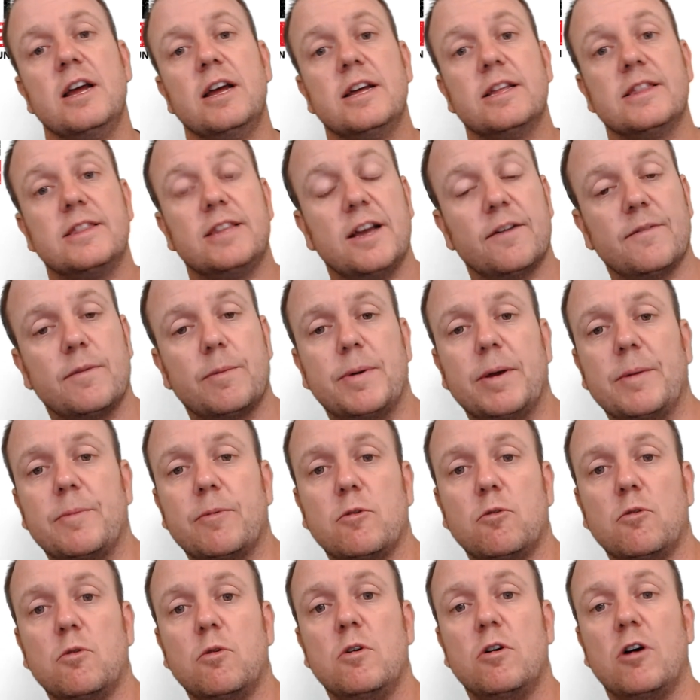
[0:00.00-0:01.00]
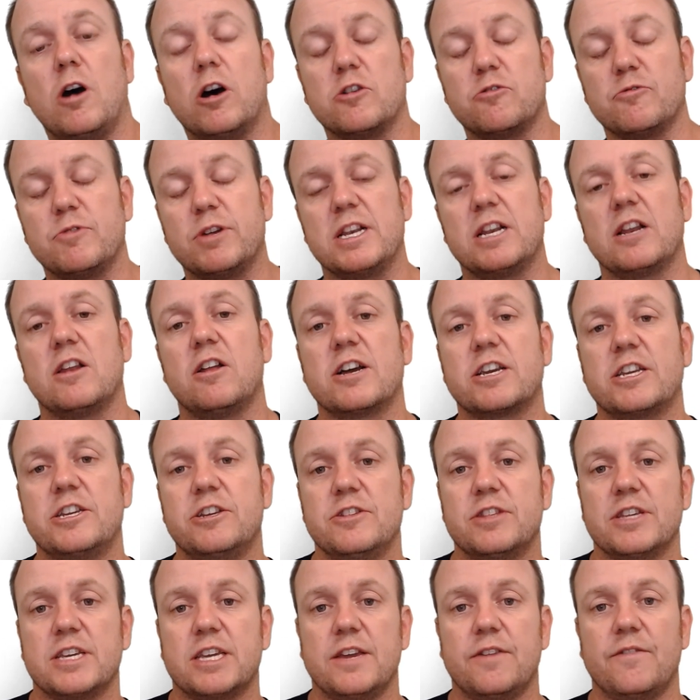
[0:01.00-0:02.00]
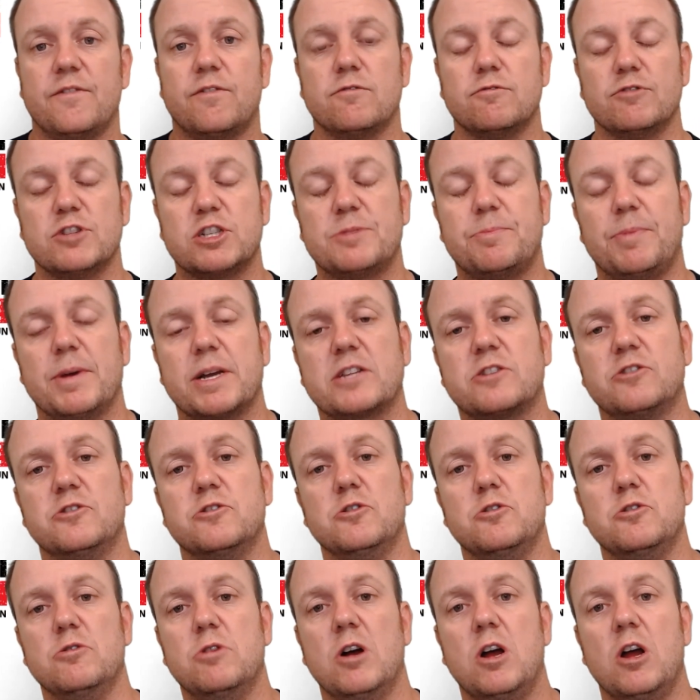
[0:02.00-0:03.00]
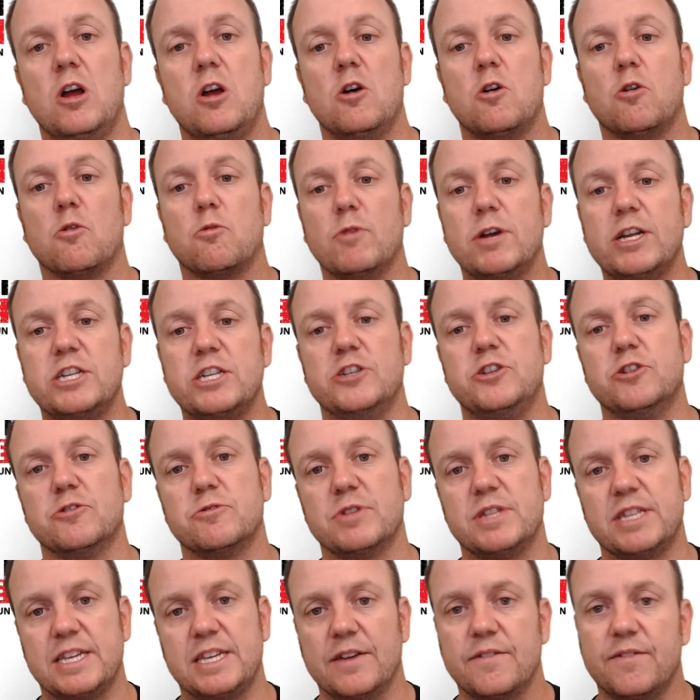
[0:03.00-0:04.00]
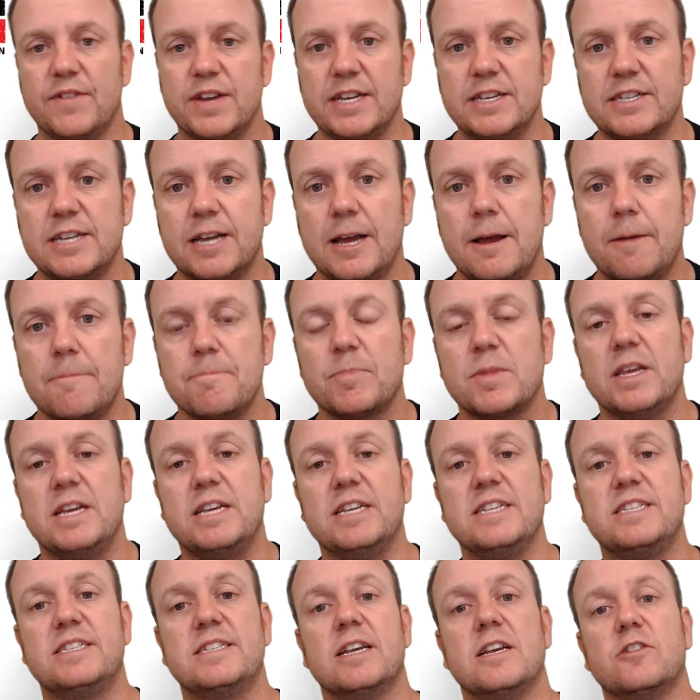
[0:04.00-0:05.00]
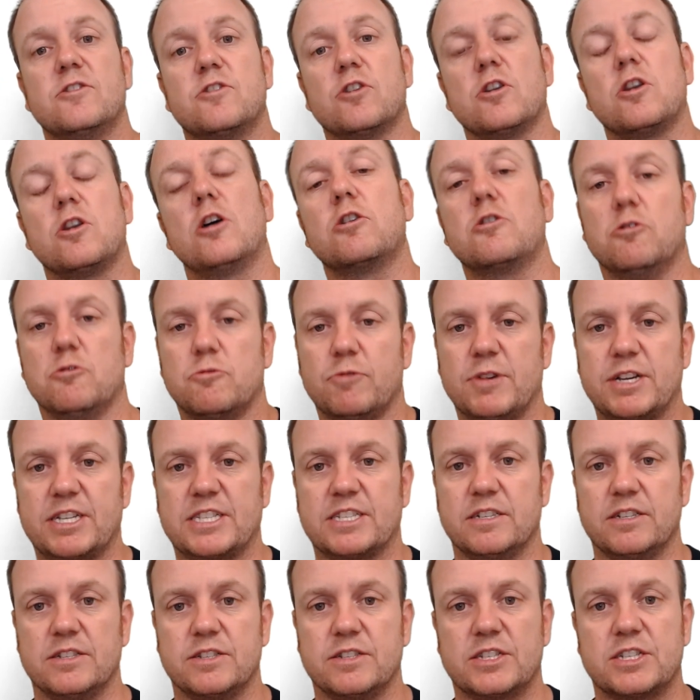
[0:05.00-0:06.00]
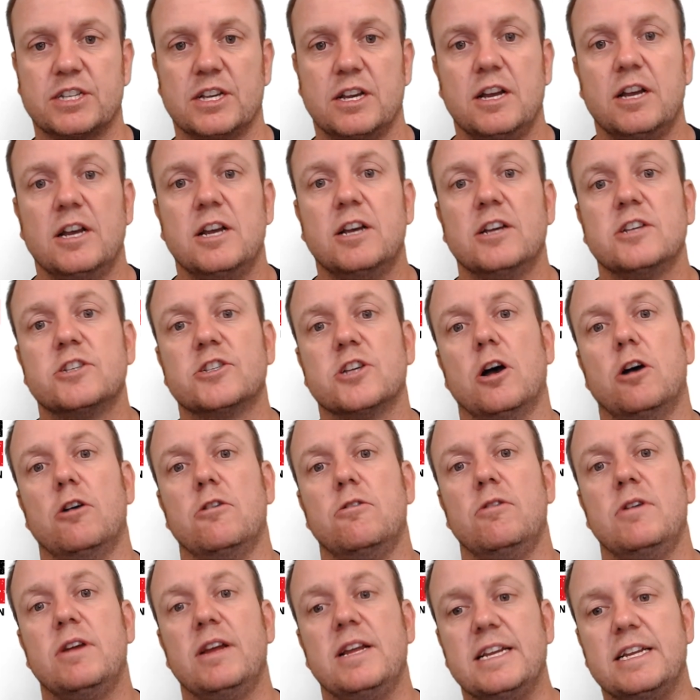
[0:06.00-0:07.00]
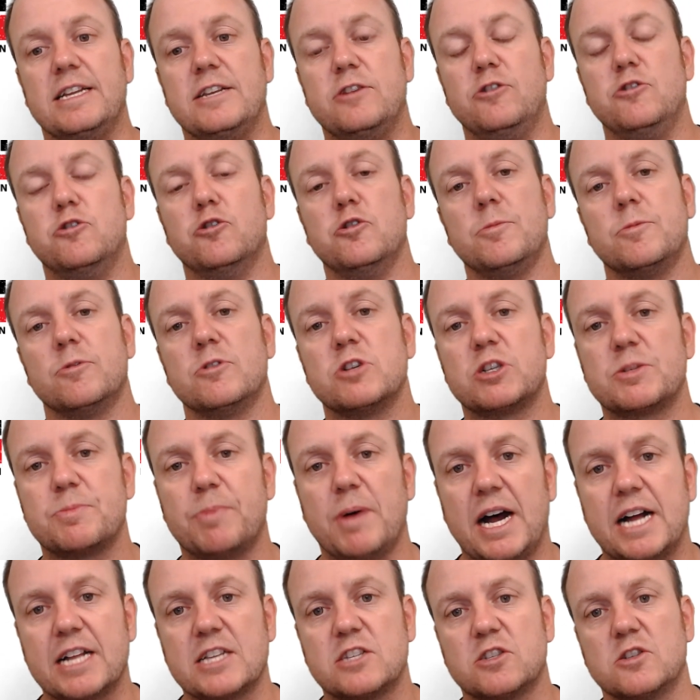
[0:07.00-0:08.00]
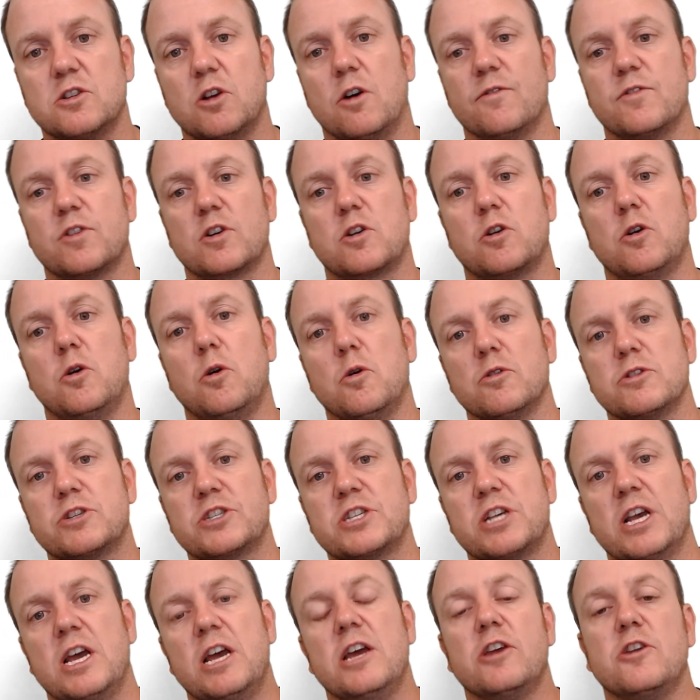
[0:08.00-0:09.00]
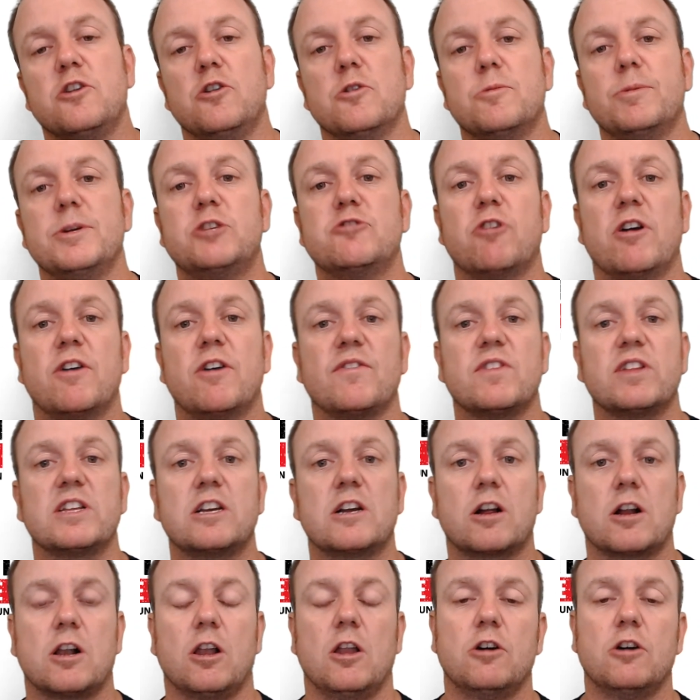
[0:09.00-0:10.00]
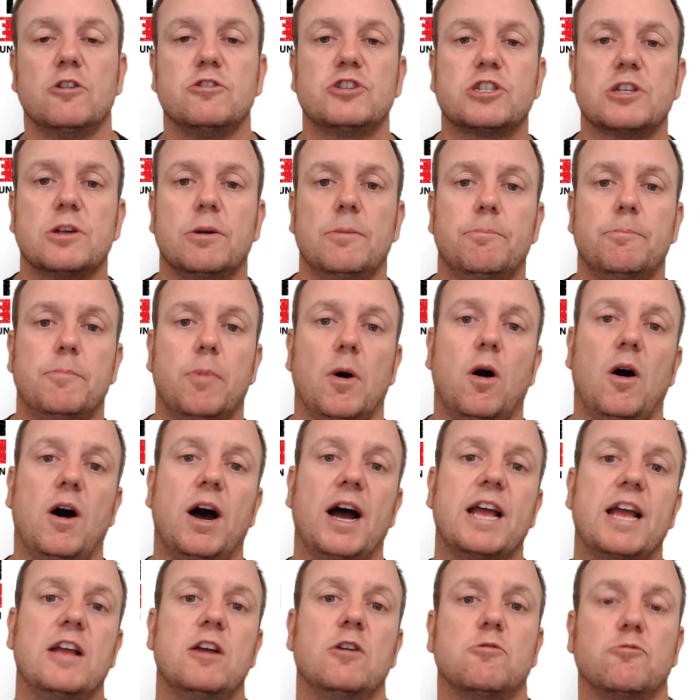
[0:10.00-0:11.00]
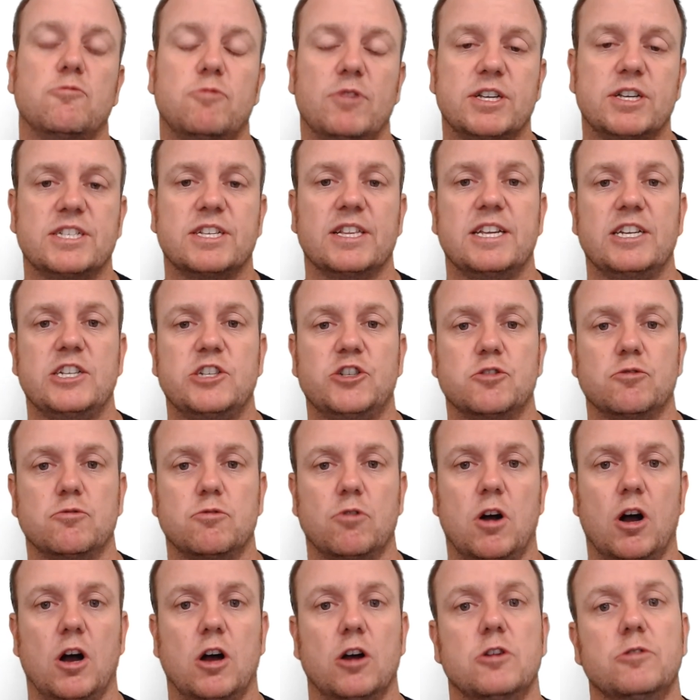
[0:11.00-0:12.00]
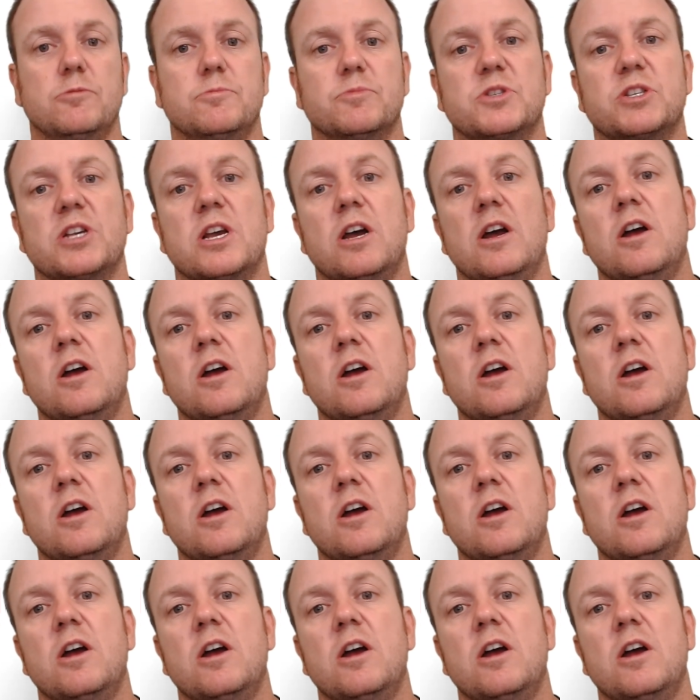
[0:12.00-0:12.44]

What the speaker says: The other people I'd really like you to give respect to when you're doing the event is the local residents. So in numerous parts of the course, you'll be travelling close by residential homes.